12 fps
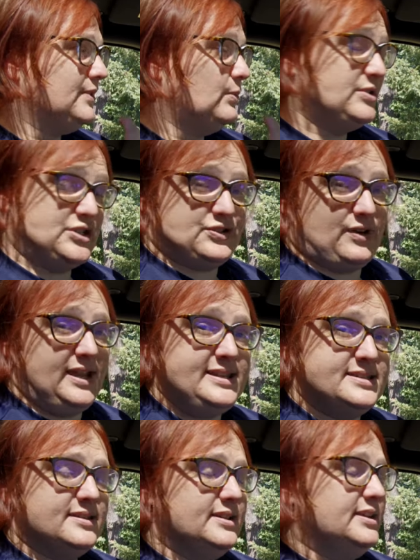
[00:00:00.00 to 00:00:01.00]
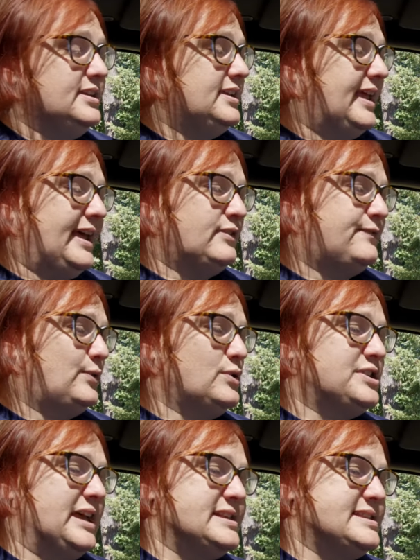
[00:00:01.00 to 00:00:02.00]
which is great. And
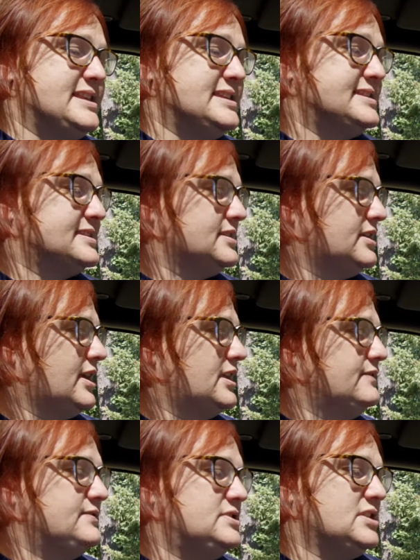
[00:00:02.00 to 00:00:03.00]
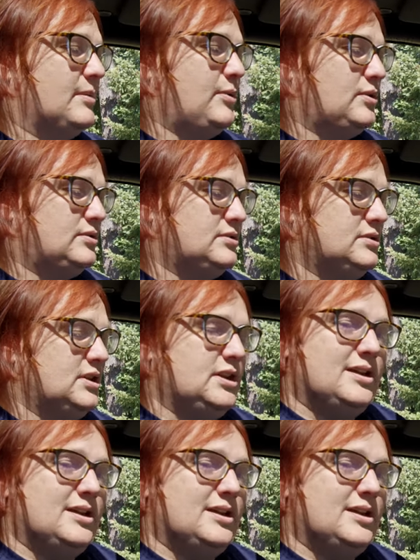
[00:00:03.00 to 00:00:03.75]
Ford has this kind of double